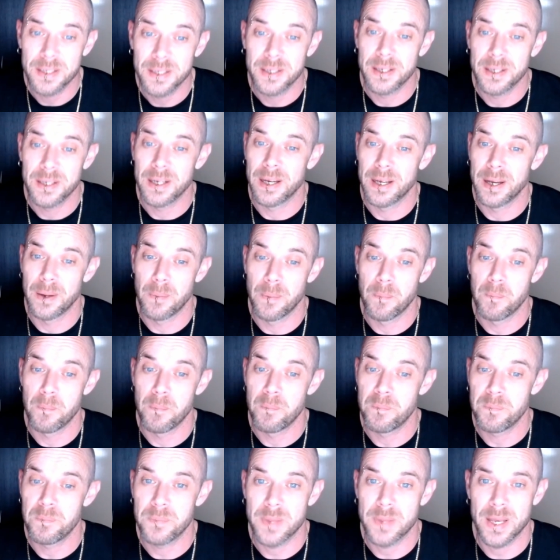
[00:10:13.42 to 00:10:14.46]

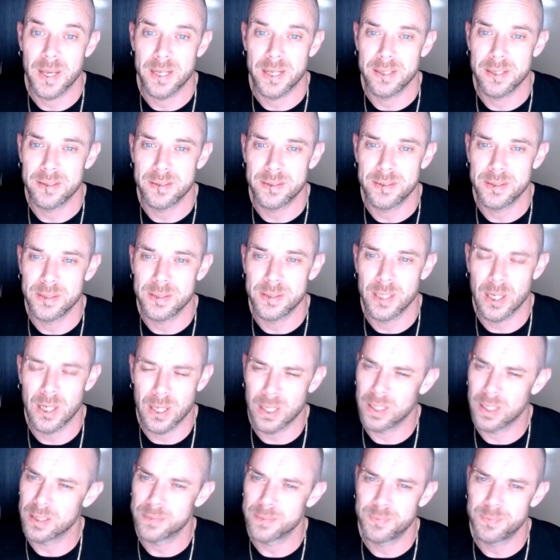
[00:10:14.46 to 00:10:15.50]
And
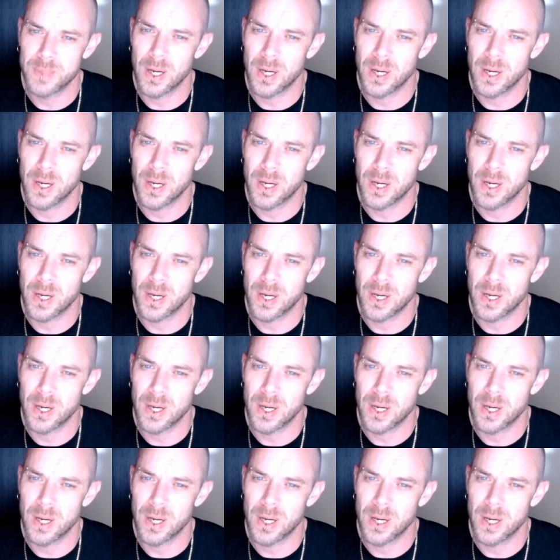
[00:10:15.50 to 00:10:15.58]
oh,